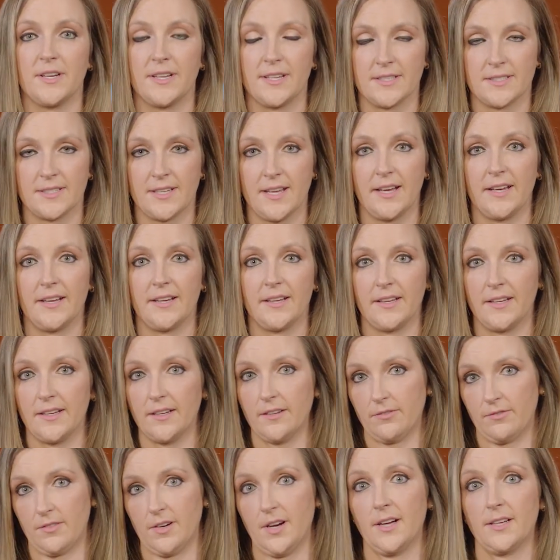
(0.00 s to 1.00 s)
anxiety,
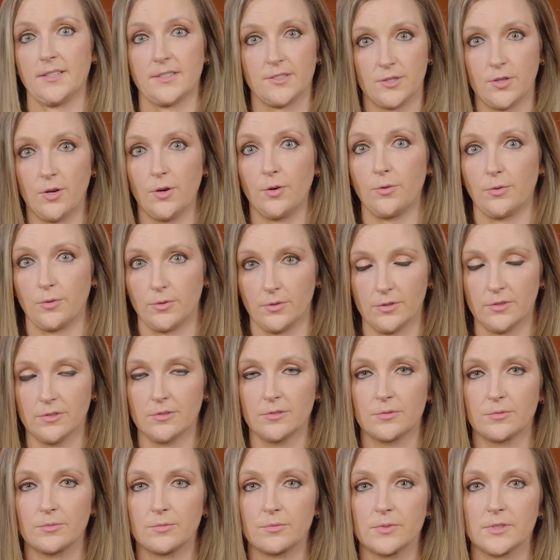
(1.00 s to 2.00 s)
if not
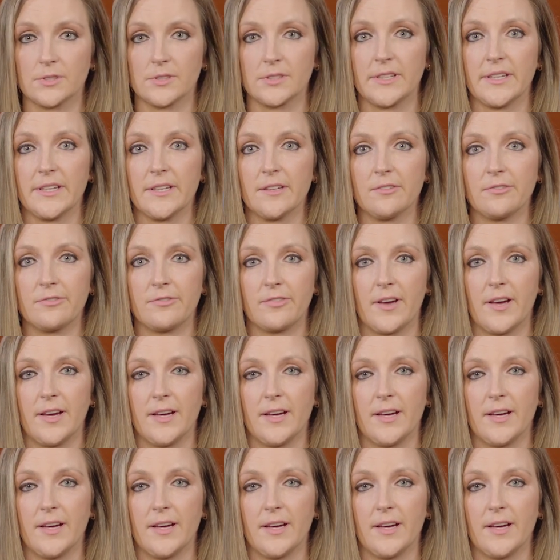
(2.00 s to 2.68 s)
total relief.